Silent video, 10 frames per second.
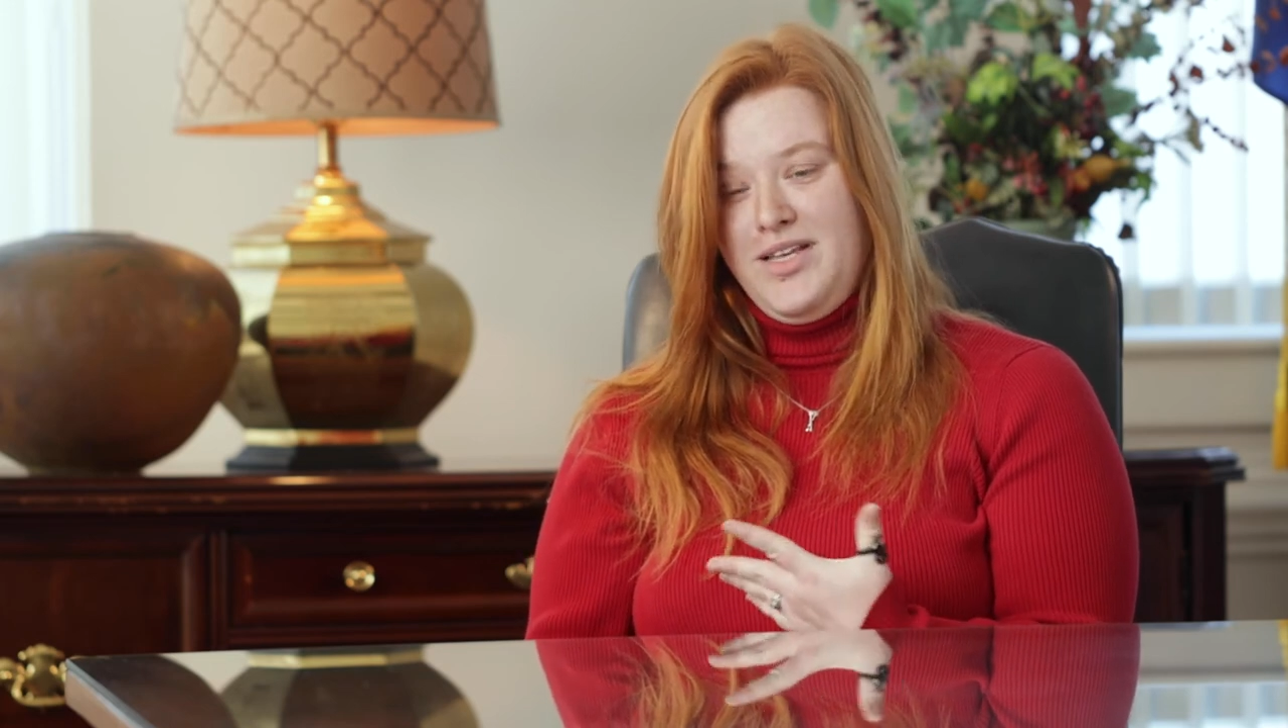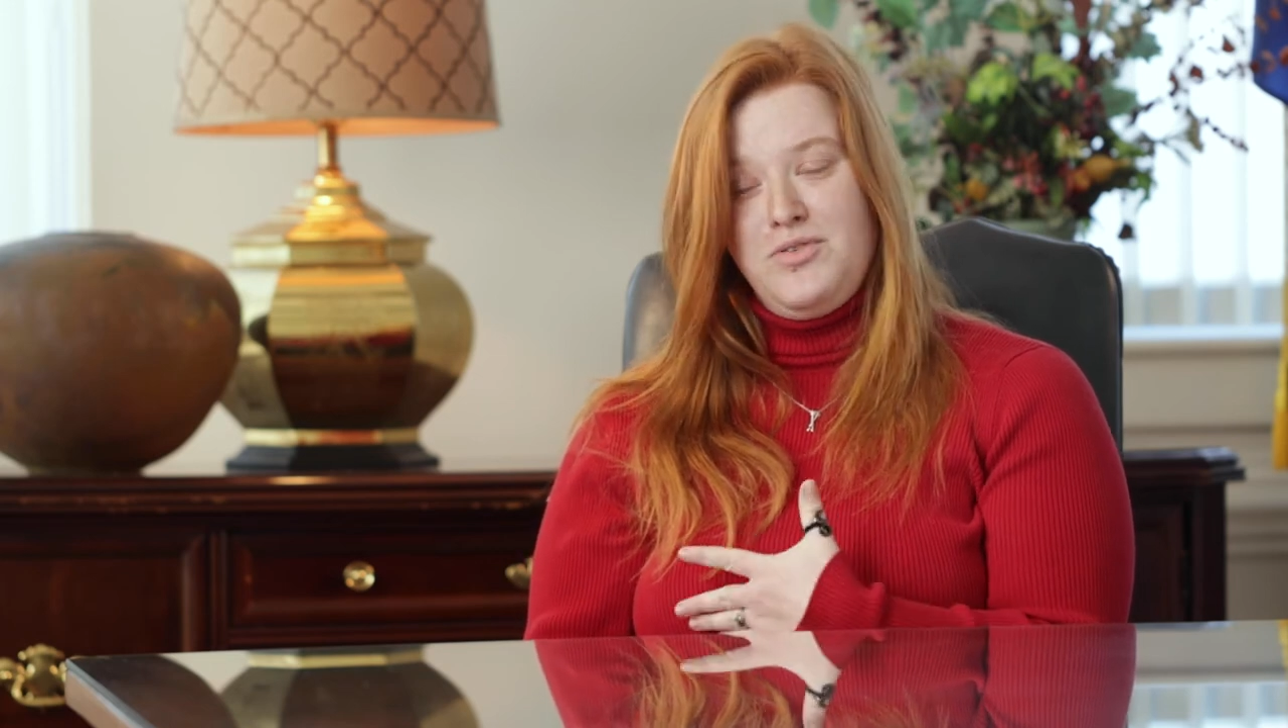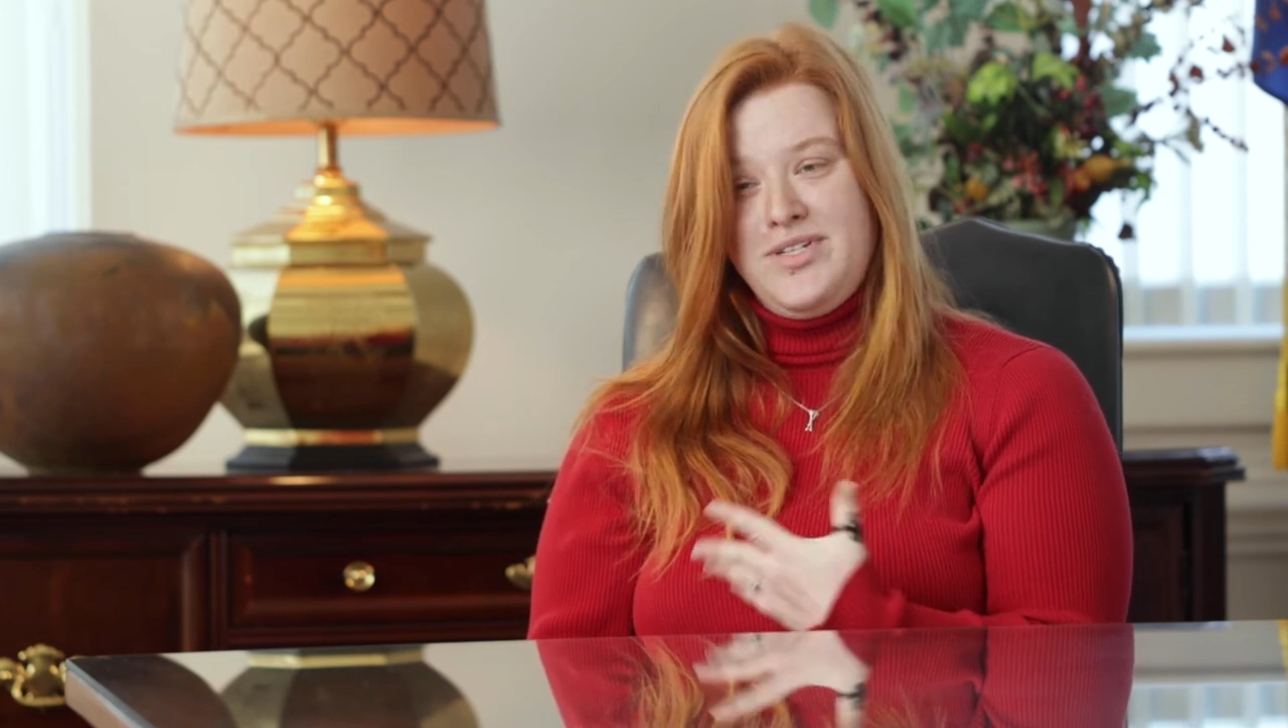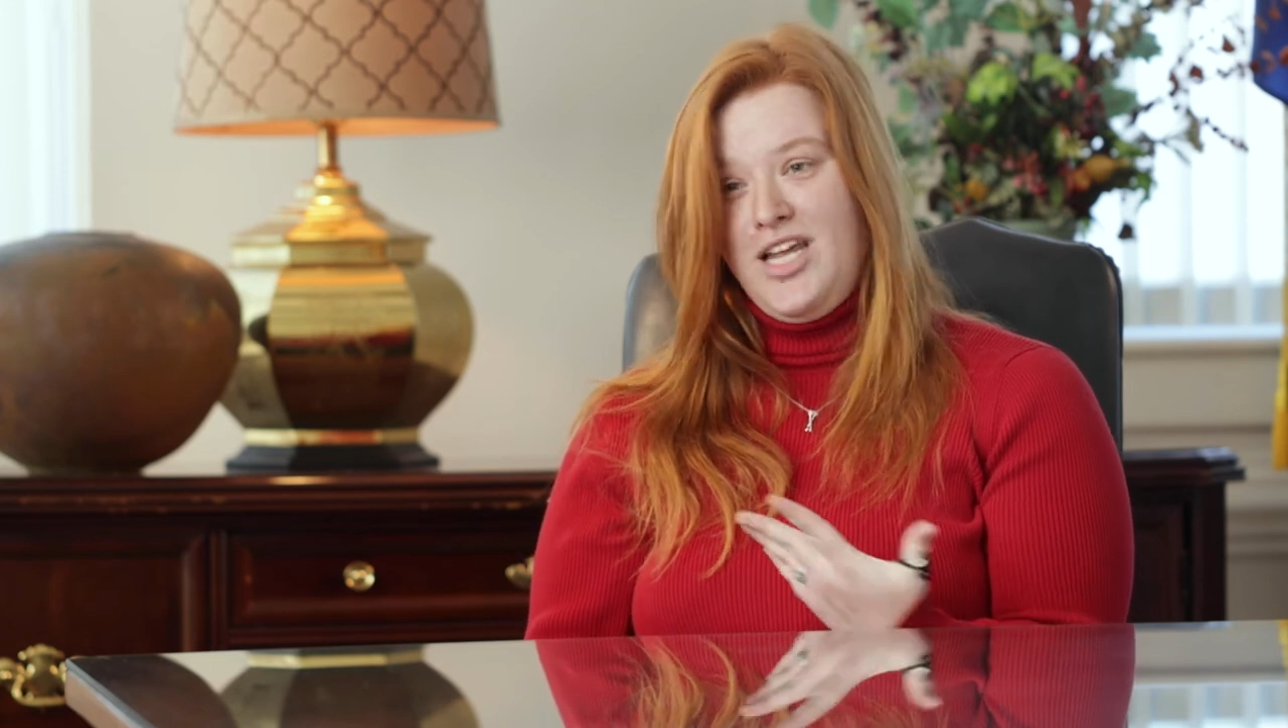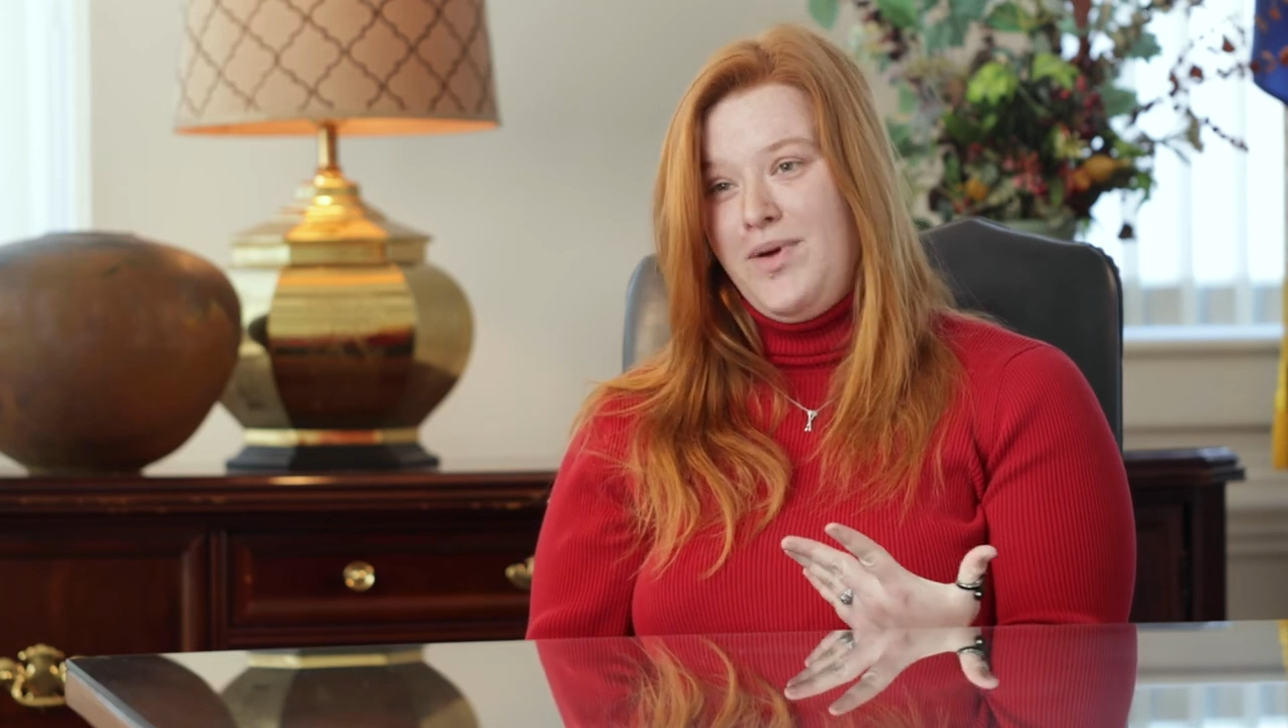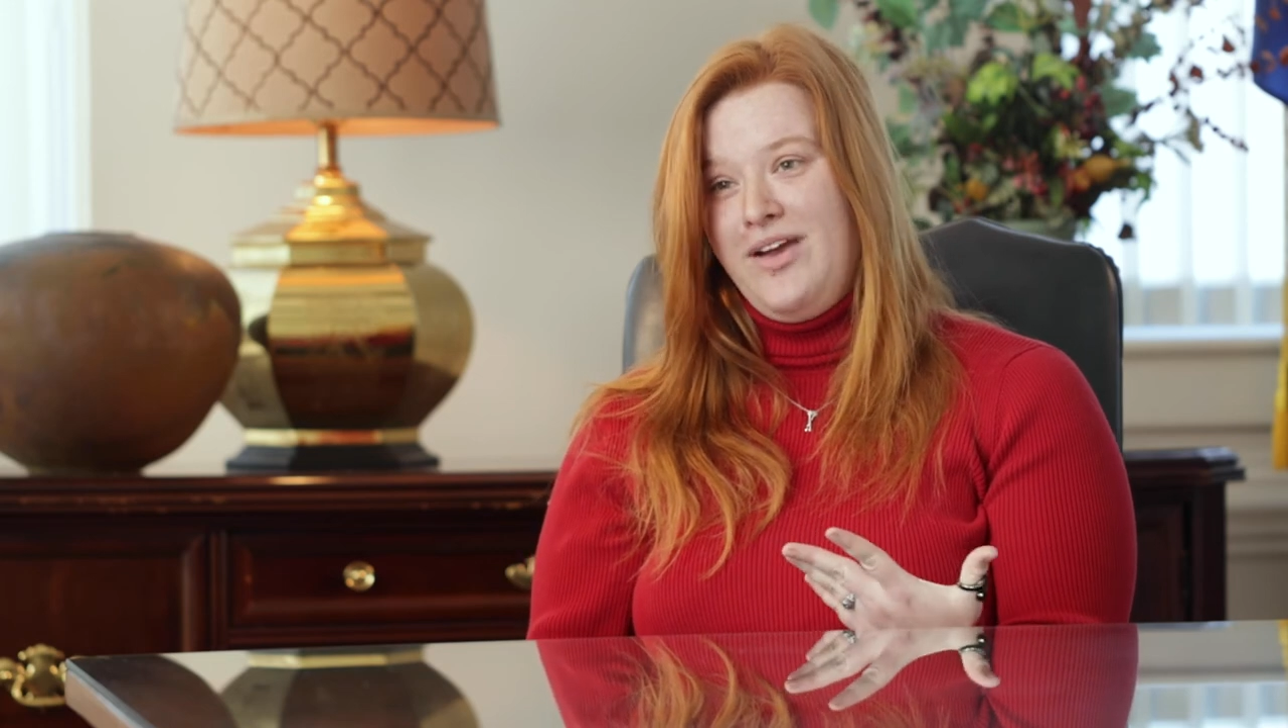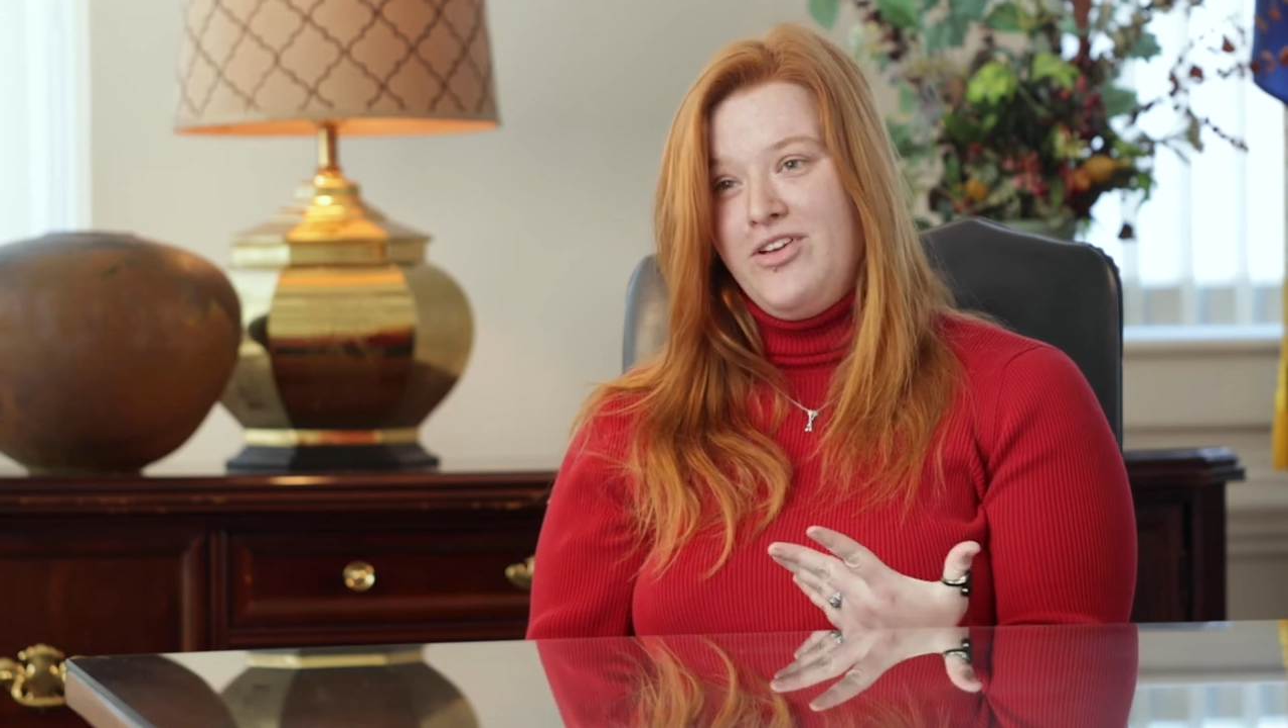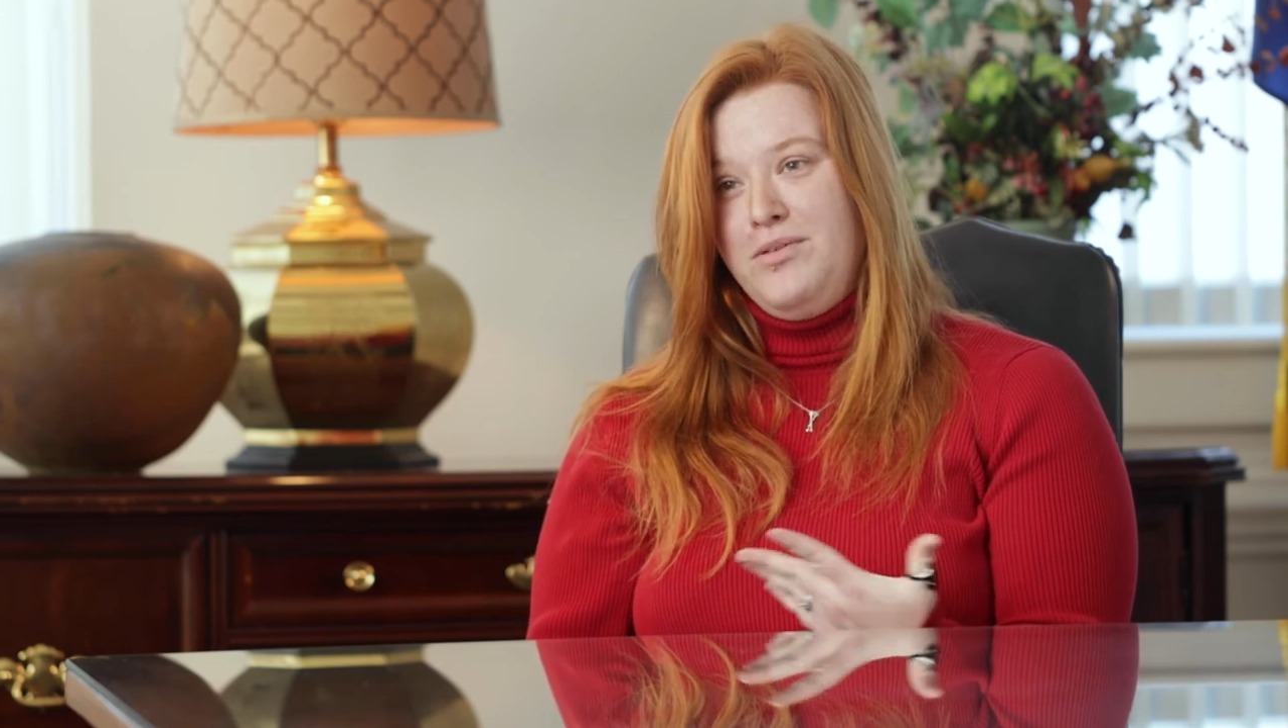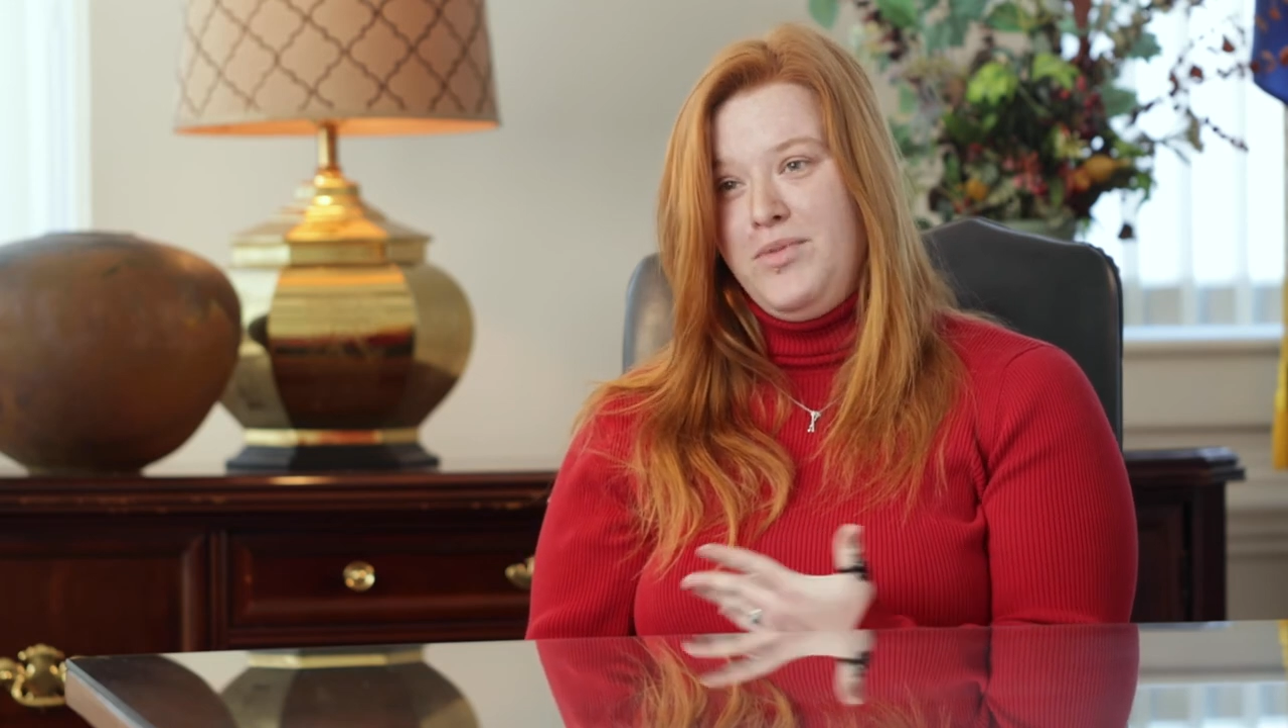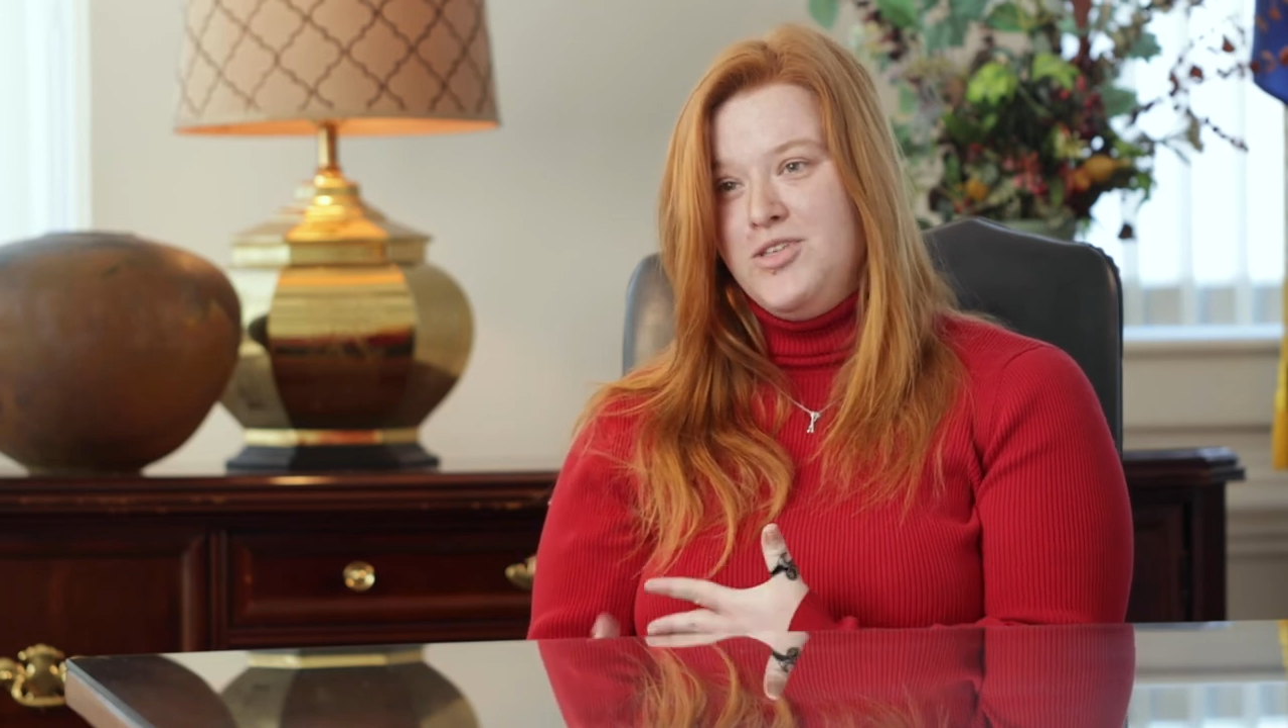someone take away
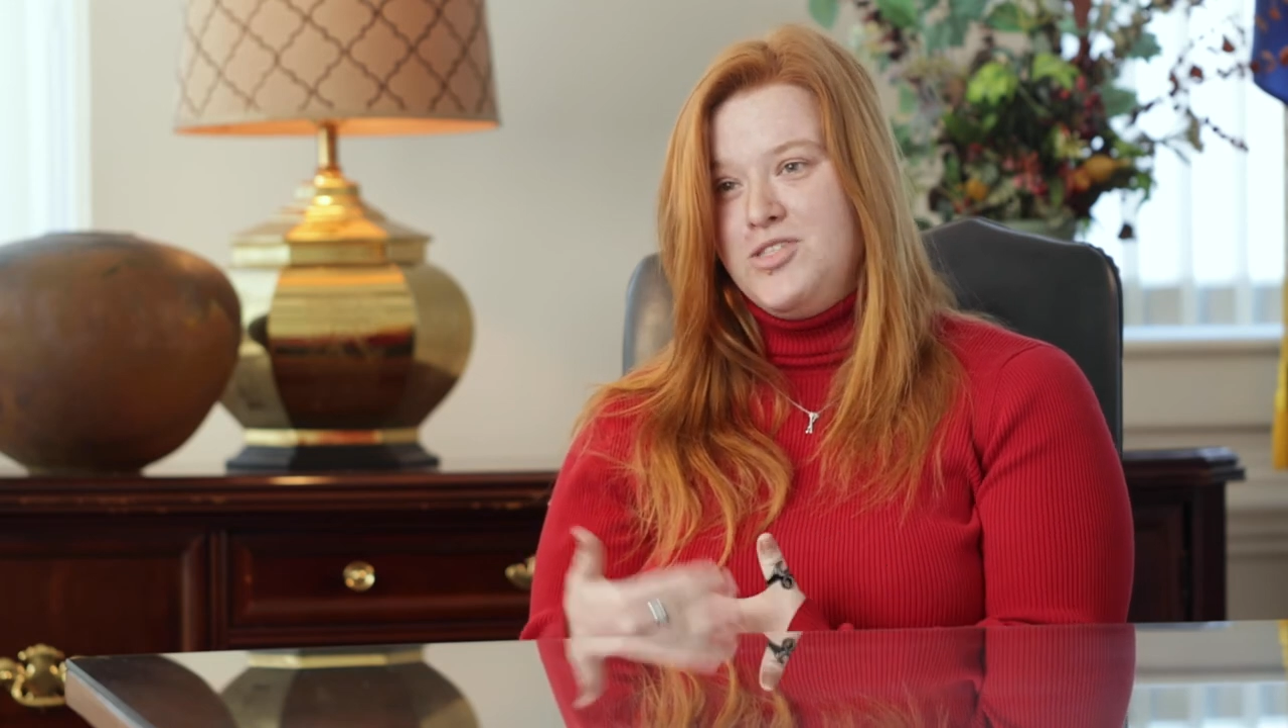from you.